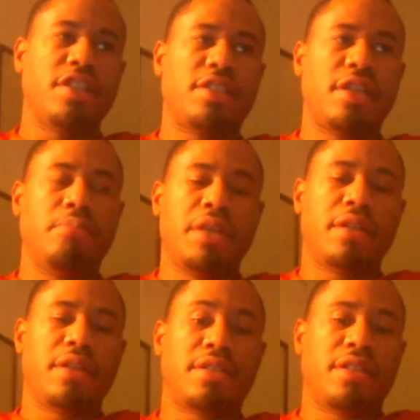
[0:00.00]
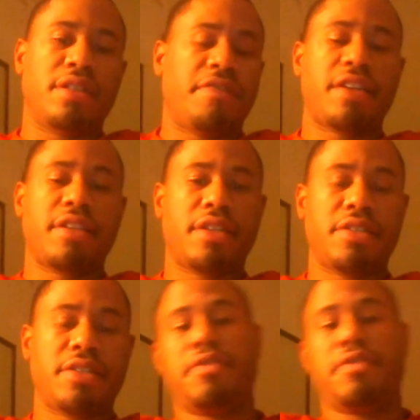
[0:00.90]
just abundance and the fact that I
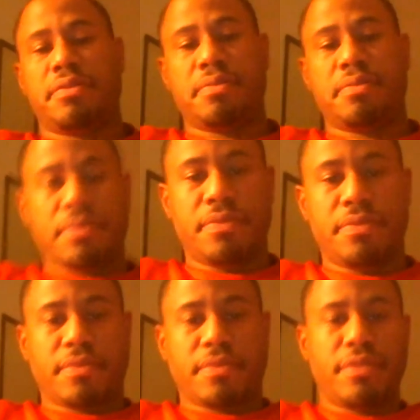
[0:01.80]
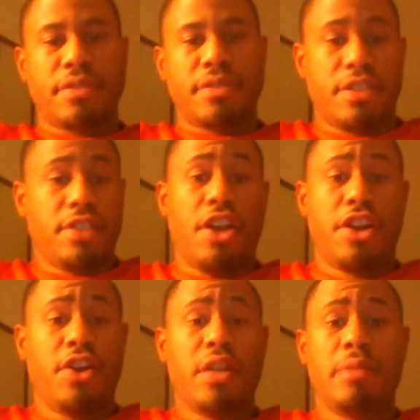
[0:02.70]
deserve it.
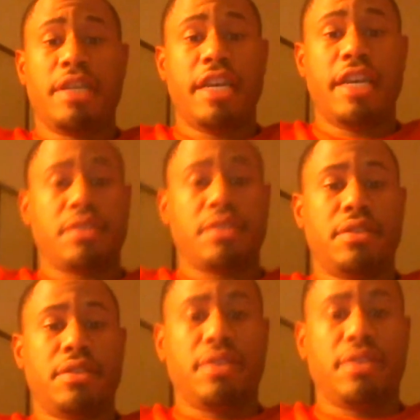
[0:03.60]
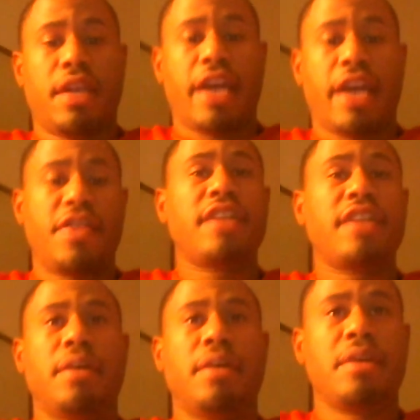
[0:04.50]
There are no limitations. And
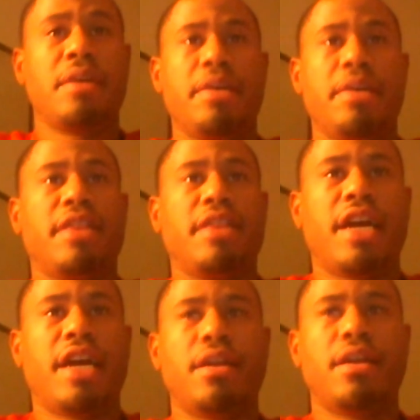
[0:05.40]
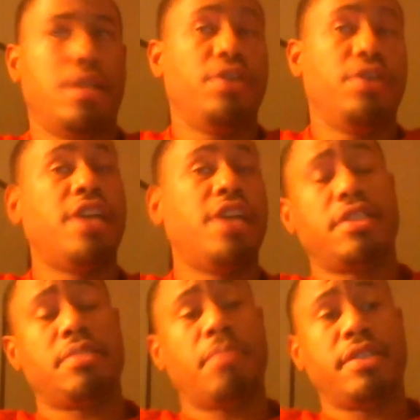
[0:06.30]
that's something big that I know
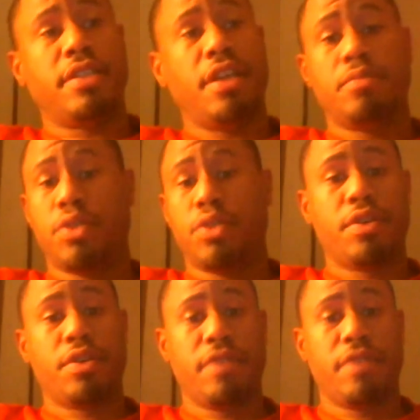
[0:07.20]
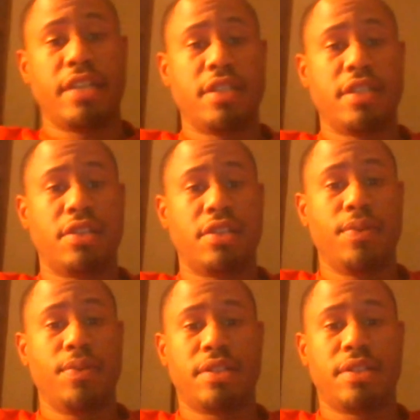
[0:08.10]
just myself. I'm sure you can relate to that too.
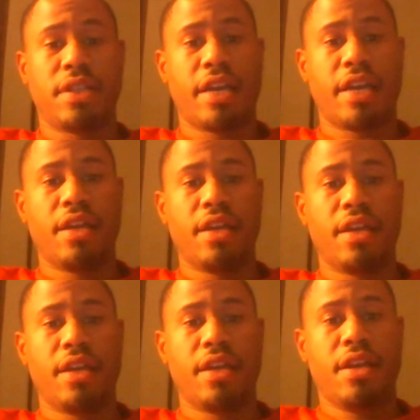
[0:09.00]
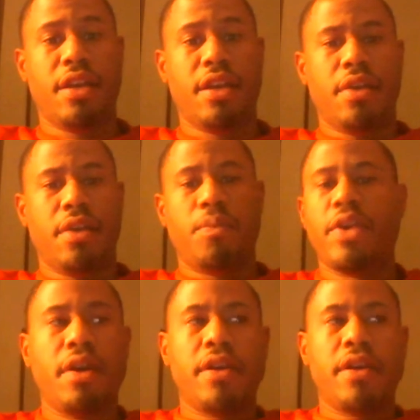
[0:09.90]
It's like when you hear
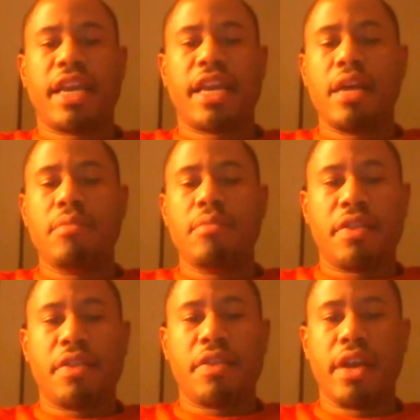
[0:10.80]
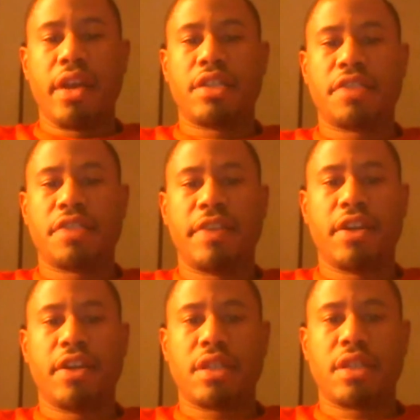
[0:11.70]
10K a month or you hear 6
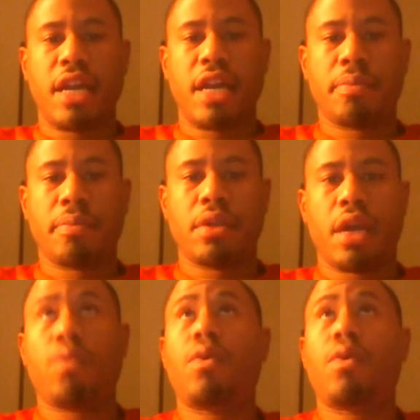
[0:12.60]
figures, a lot of people are like,